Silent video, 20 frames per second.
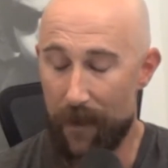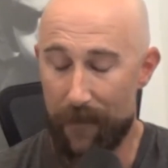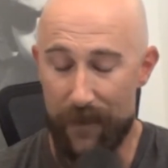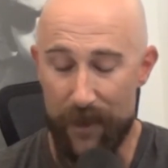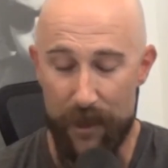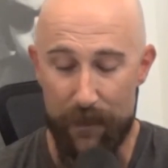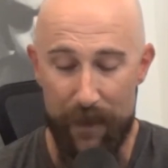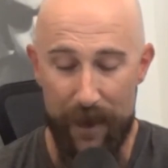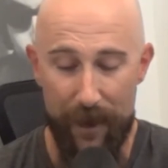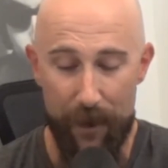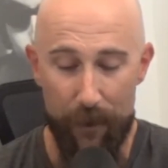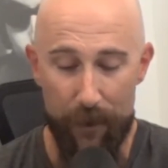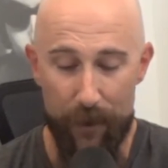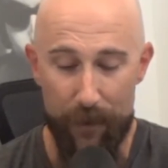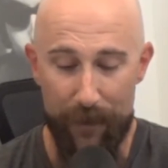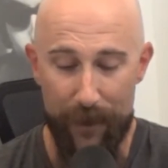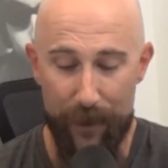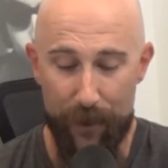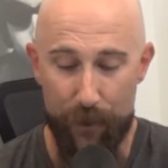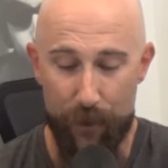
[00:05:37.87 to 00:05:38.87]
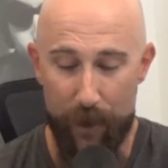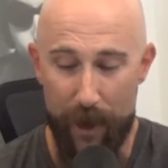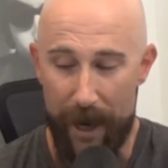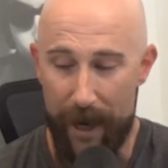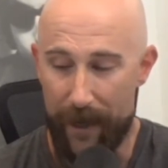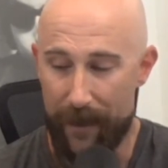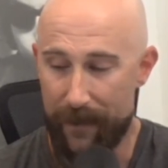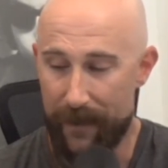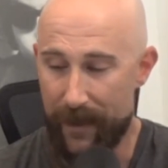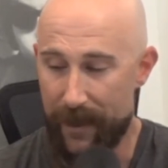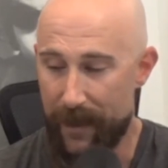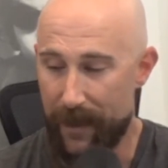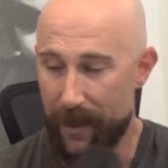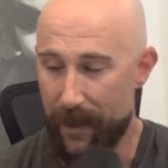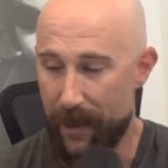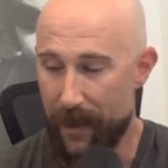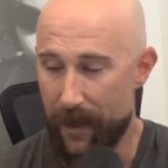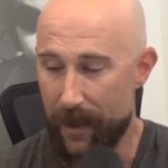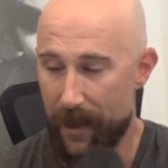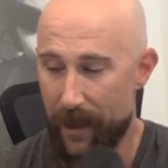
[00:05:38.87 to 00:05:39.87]
this penultimate track.
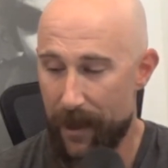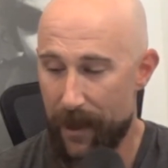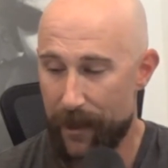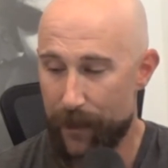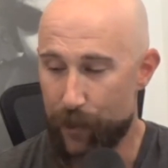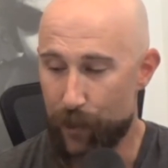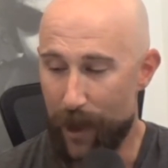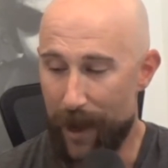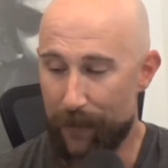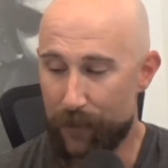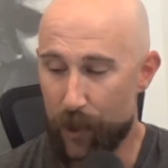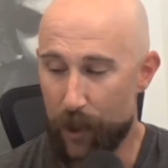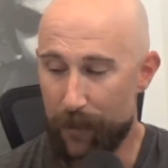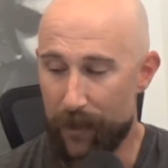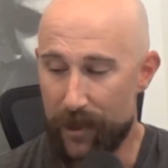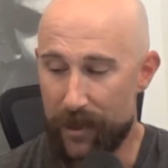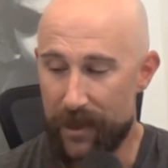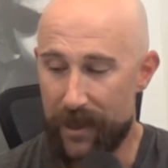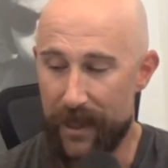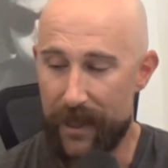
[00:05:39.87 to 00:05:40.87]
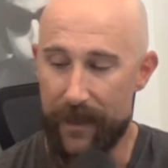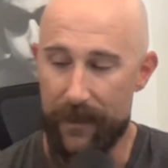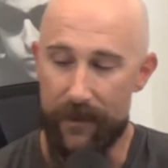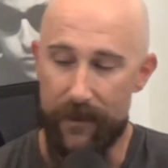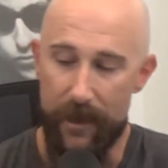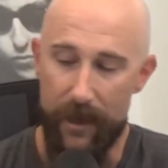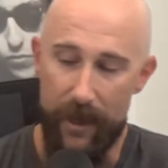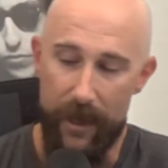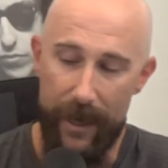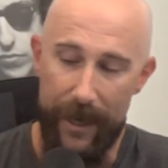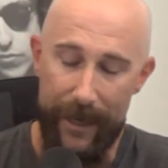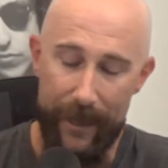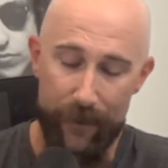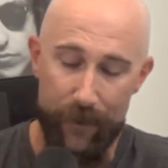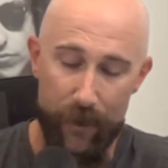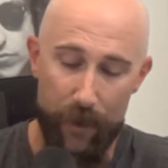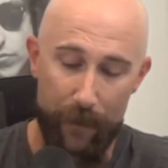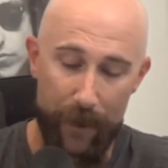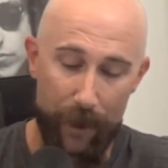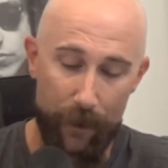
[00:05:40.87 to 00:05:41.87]
The Giraffe Trumpet C is an
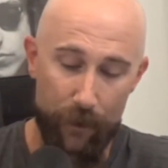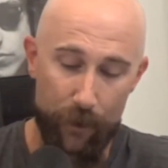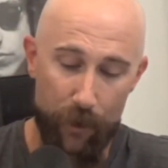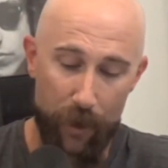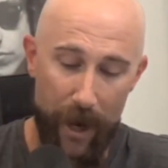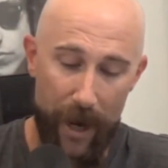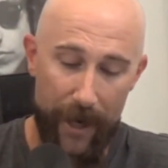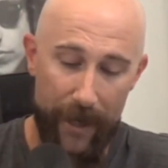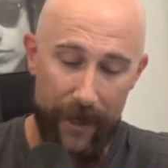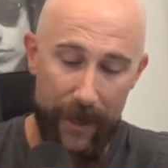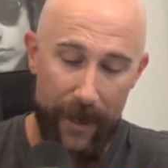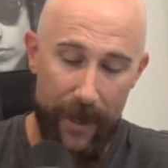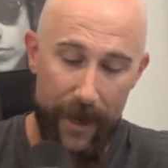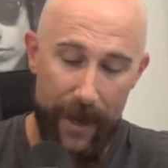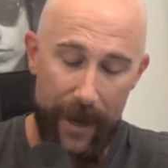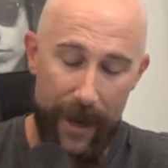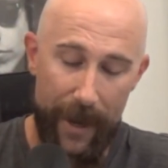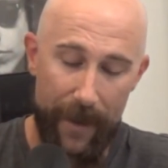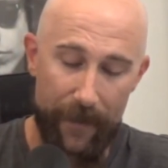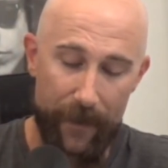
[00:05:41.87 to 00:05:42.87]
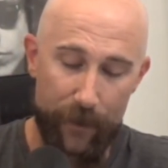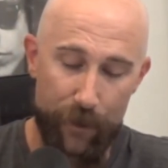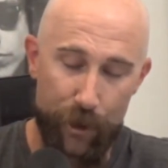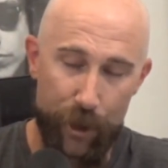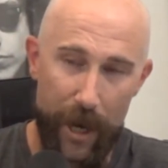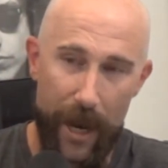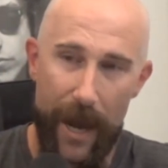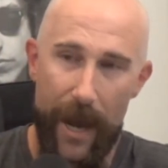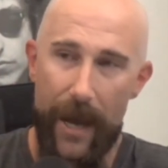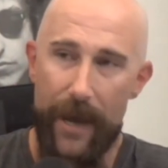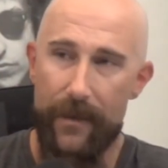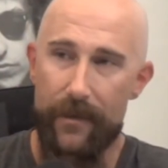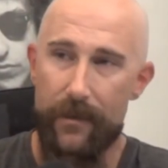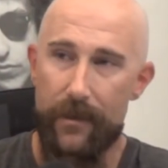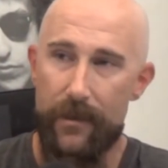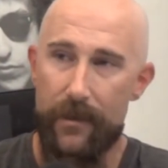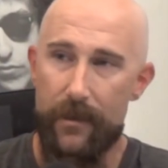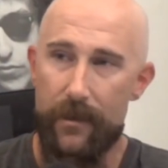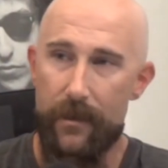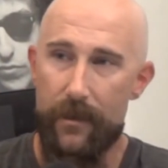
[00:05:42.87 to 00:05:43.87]
instrumental track. And the
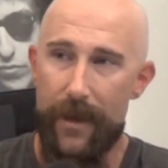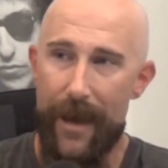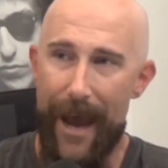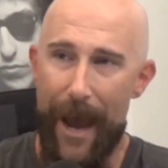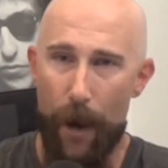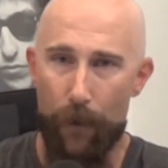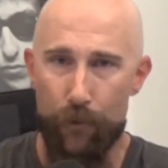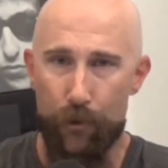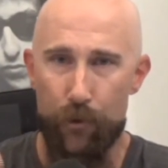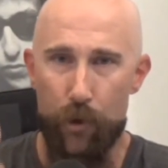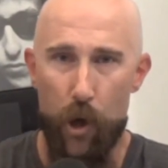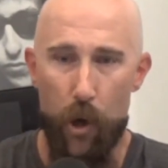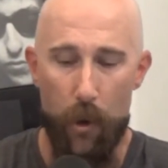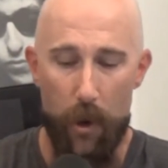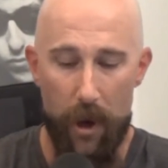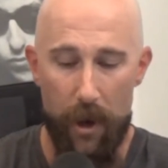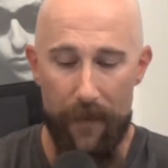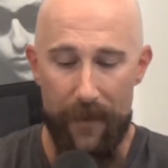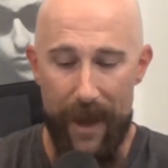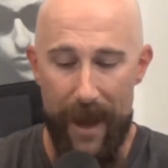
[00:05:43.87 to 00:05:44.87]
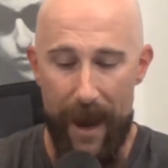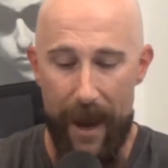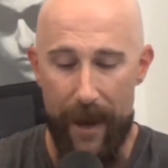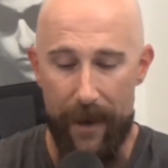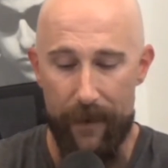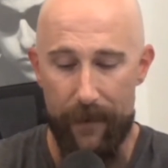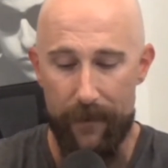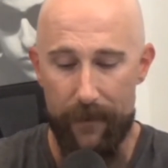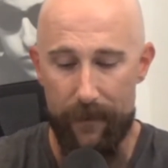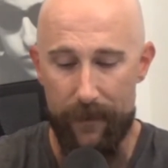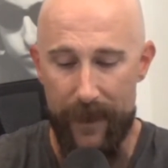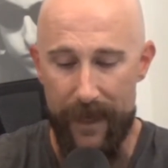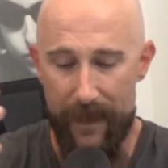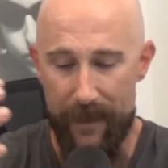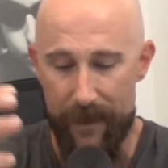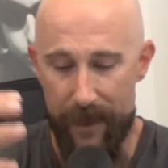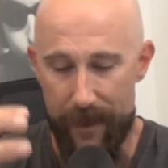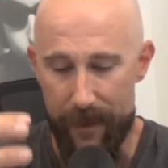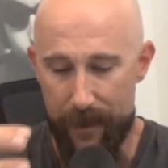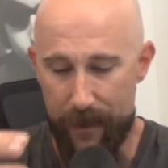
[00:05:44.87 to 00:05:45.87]
jazz outro on that
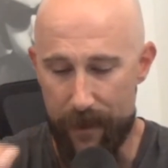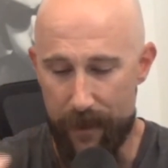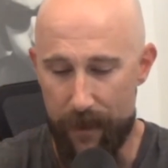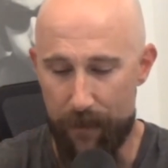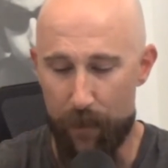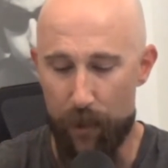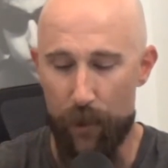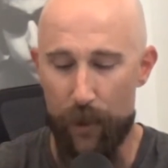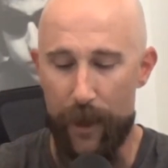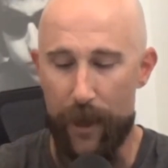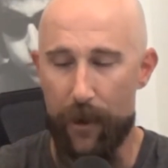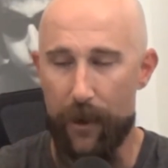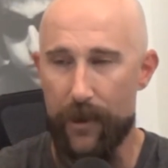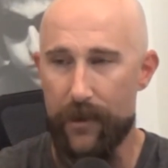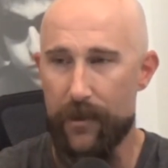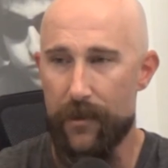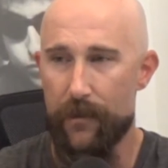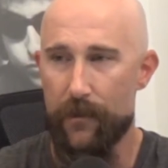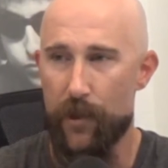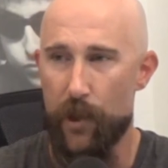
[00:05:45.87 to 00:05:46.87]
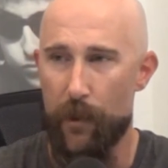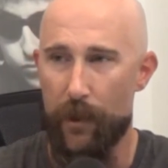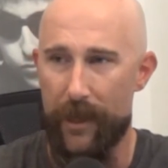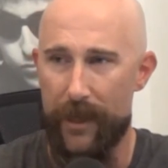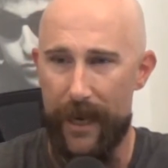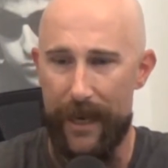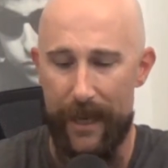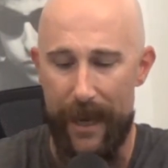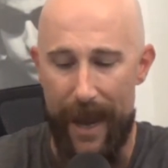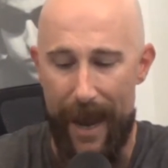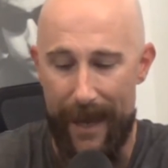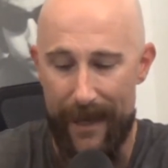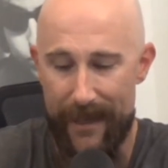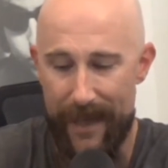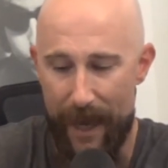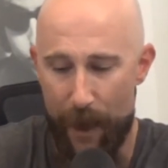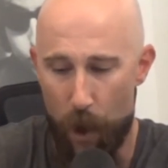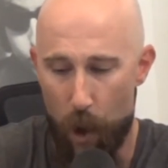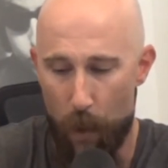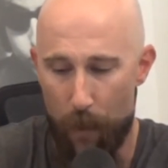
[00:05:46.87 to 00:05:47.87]
leads into Polaris. So it has
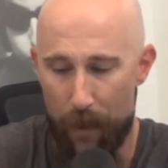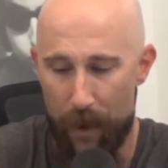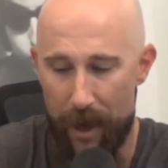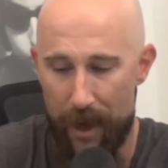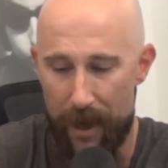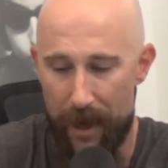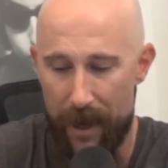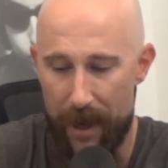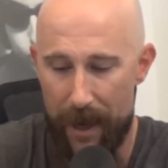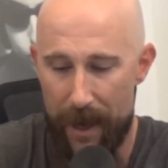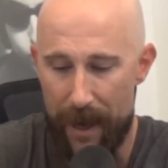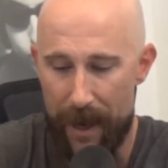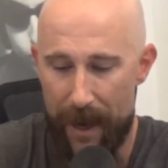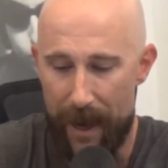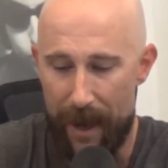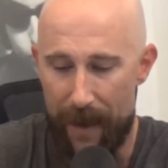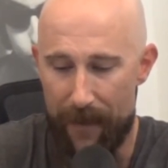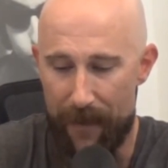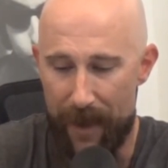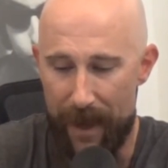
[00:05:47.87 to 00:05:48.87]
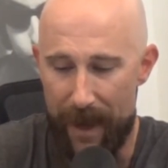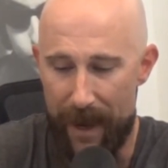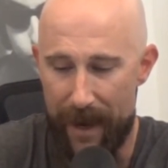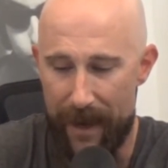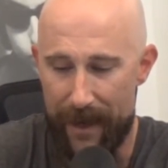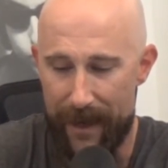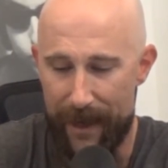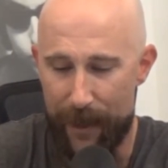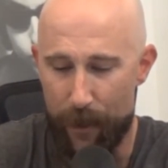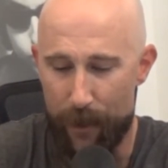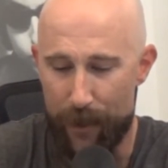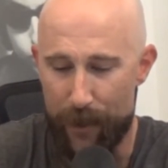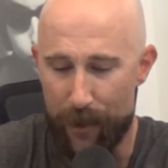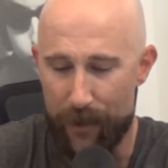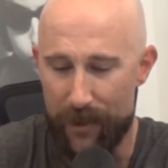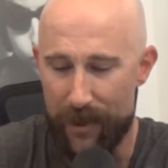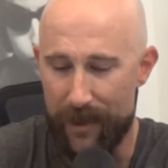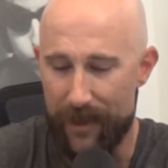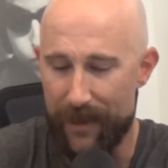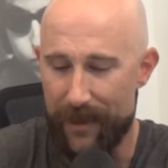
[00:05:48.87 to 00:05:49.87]
that open, and then, you know, it
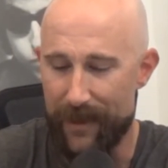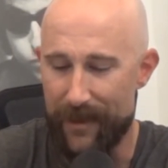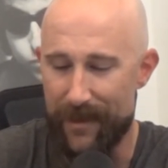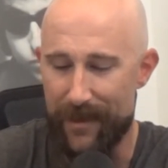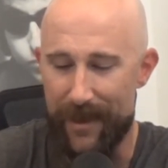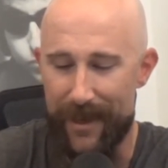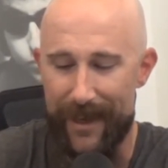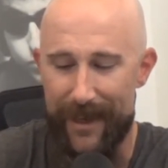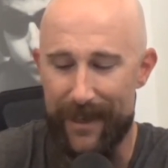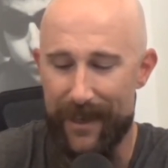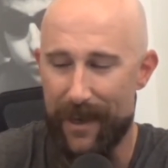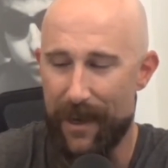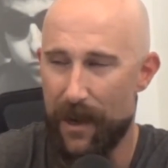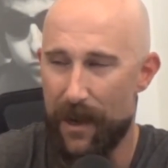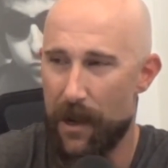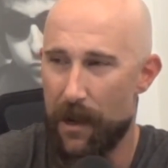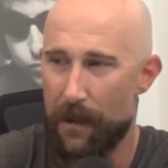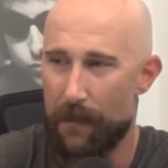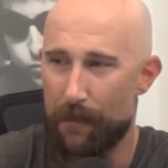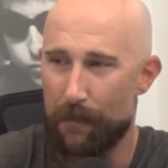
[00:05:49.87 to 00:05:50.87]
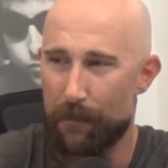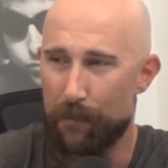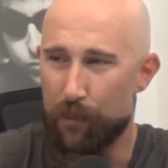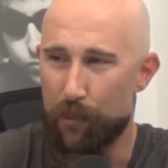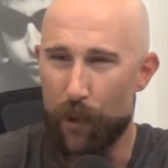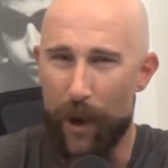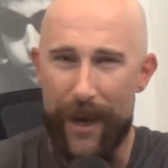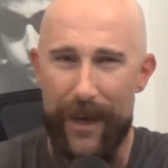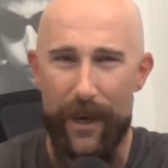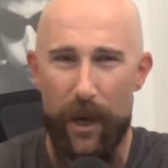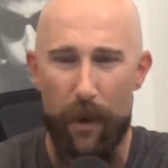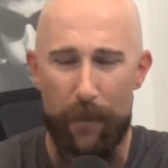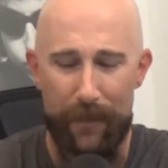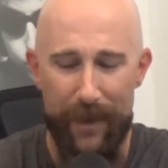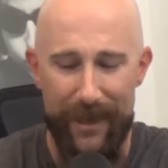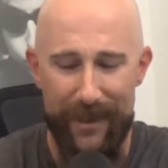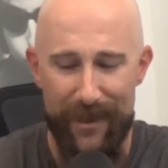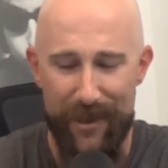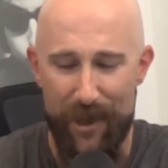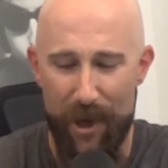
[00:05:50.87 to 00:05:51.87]
turns into this like bright
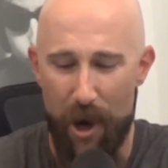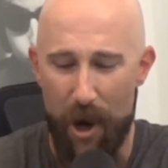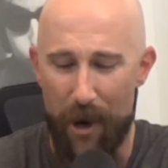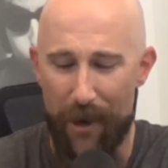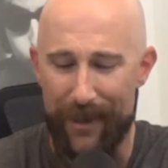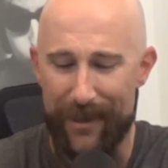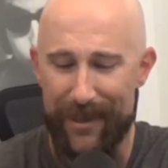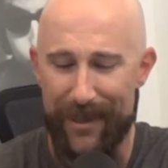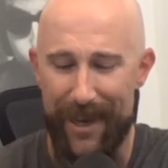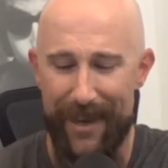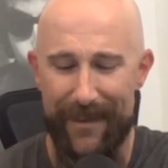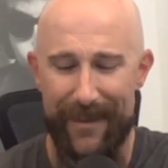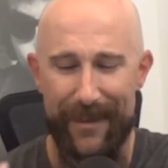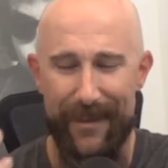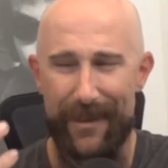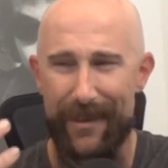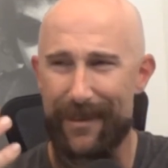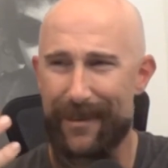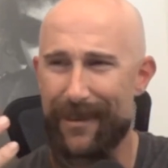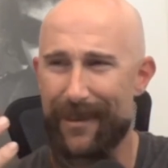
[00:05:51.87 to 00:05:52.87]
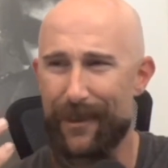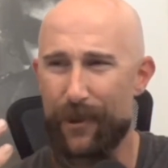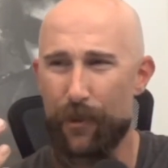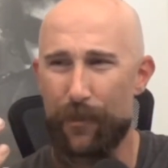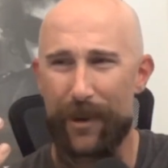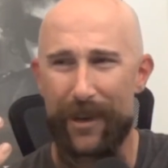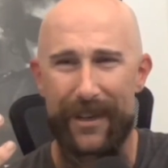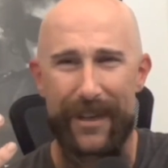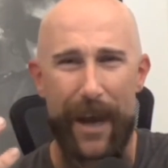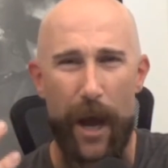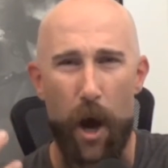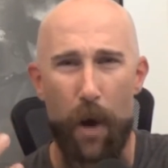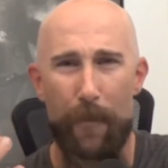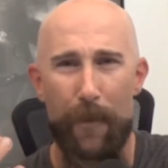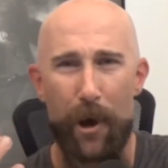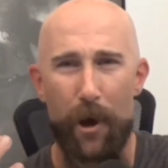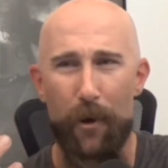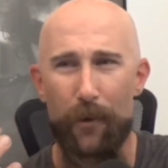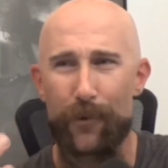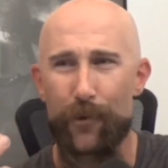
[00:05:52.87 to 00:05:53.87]
upbeat song. It's got this a little bit of
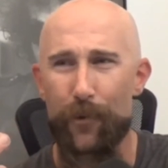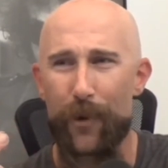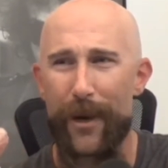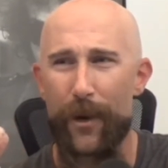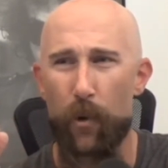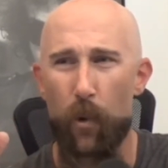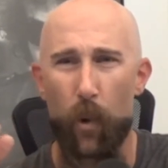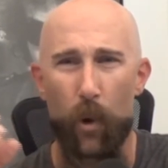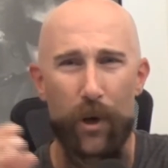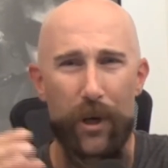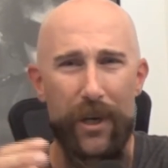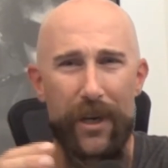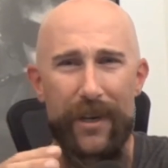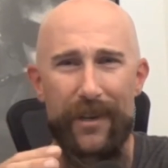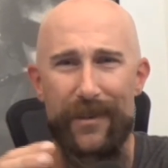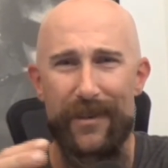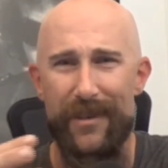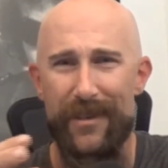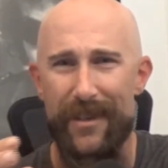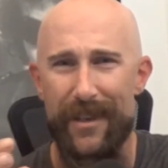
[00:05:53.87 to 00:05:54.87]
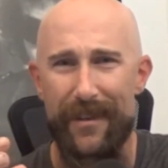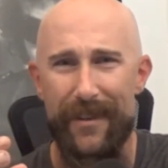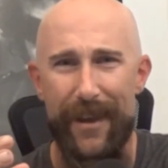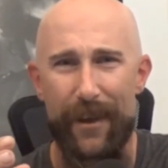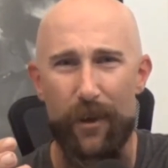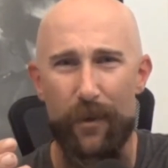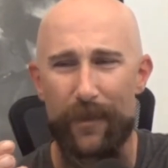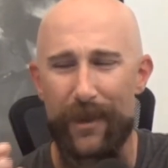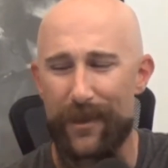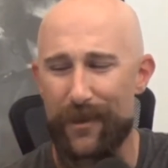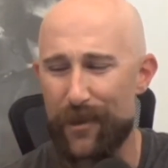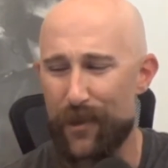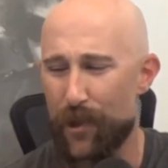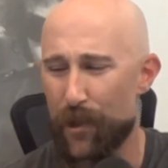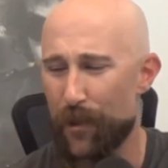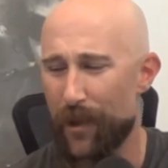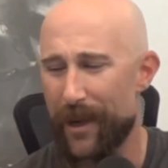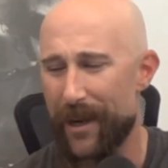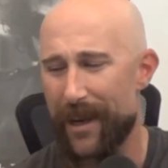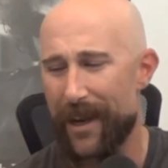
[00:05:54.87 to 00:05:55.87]
cowbell, great organ and synth elements
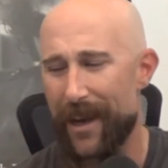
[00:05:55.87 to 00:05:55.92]
to it.